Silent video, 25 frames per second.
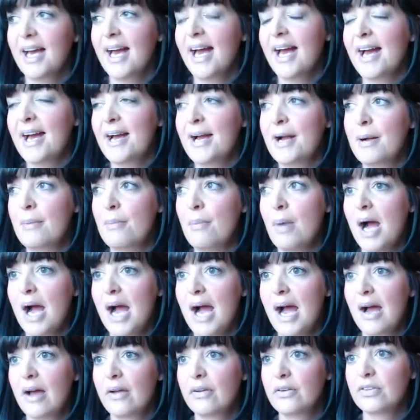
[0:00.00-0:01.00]

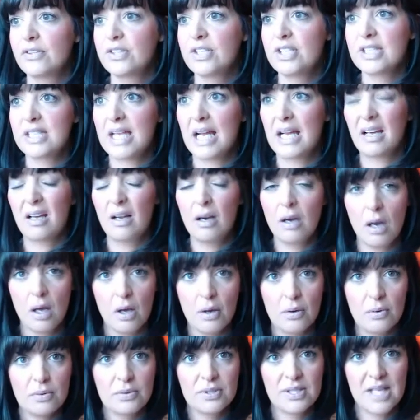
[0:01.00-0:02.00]
And there's like
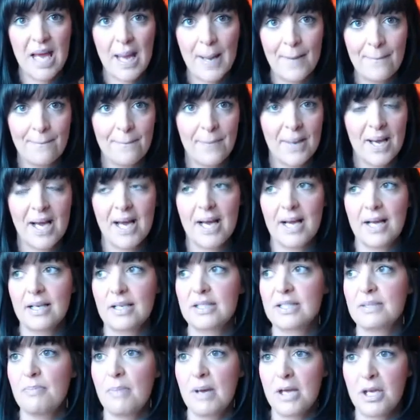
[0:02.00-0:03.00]
clothes,
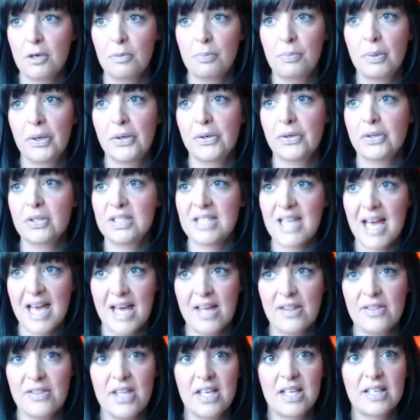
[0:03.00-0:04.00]
handbags, makeup products,
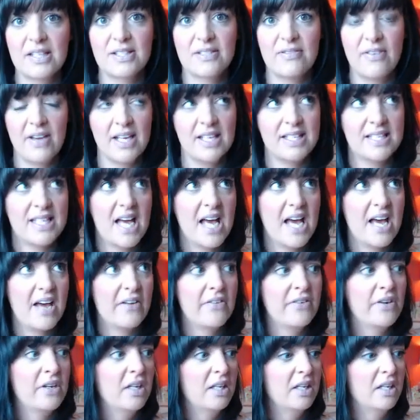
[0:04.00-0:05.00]
hair things, fake
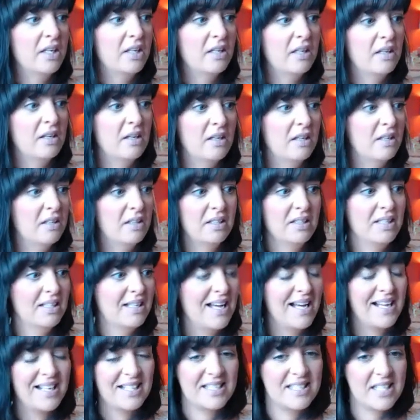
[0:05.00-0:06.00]
tan,
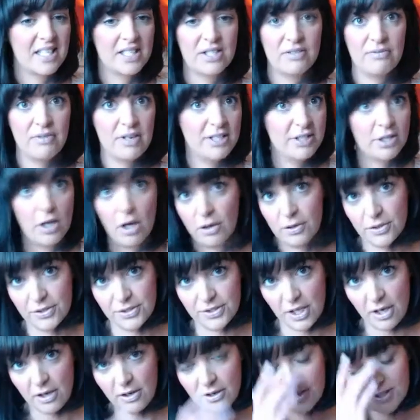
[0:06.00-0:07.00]
accessories, all
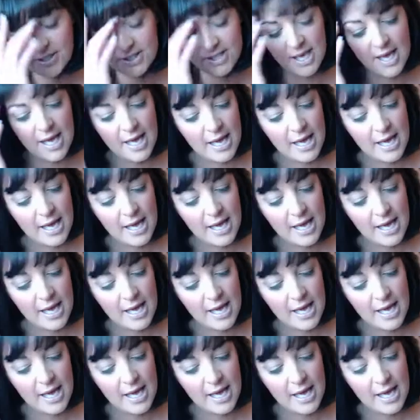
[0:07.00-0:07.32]
sorts.